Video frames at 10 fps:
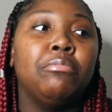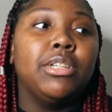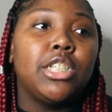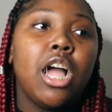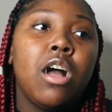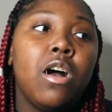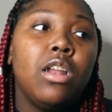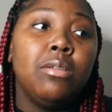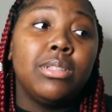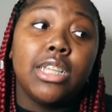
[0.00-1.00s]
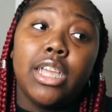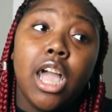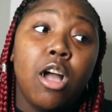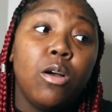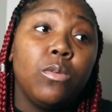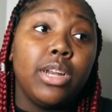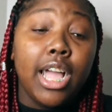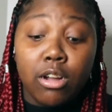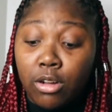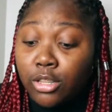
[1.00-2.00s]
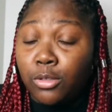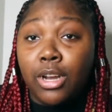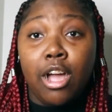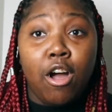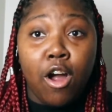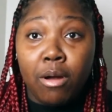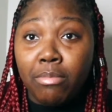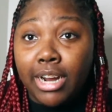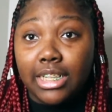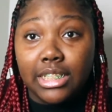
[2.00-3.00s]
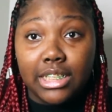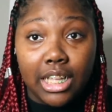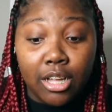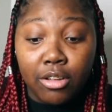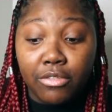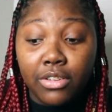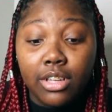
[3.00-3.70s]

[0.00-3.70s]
But y'all, let me tell y'all, that going through that heartbreak and stuff,